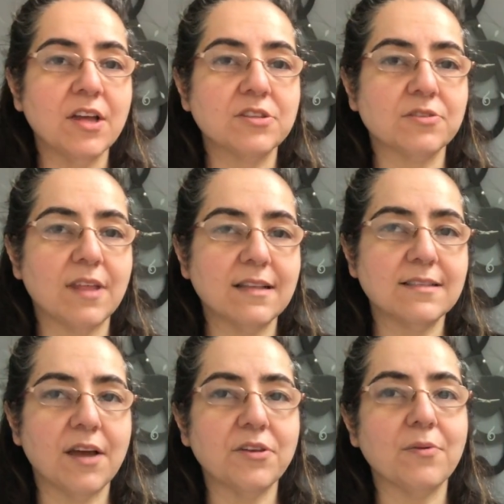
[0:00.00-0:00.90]
So that's
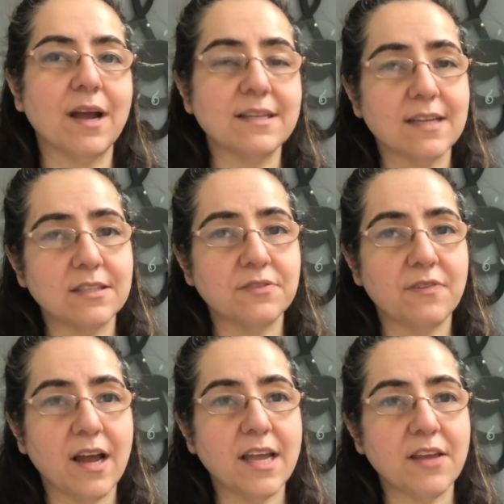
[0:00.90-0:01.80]
how you
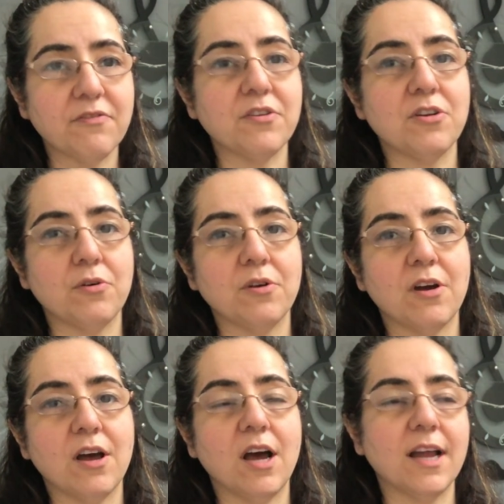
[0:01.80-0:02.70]
identify if a note
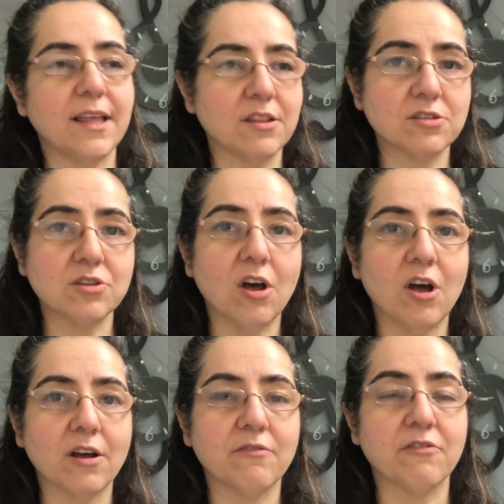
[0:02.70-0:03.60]
in the
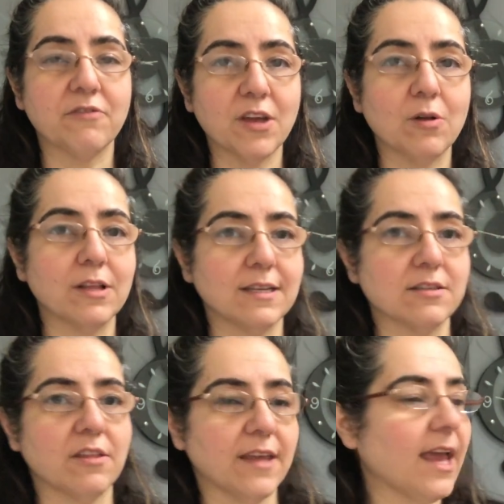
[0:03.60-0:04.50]
song for viola is
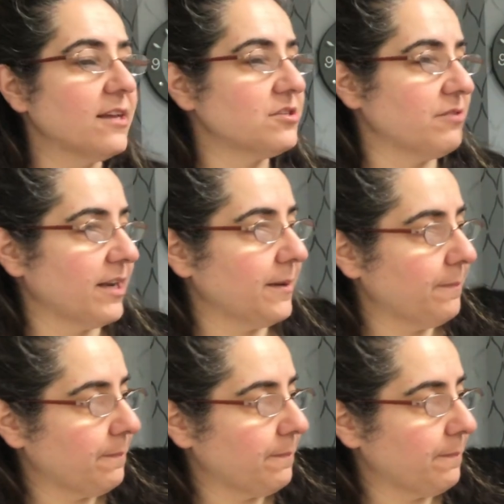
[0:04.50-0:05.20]
on the A string.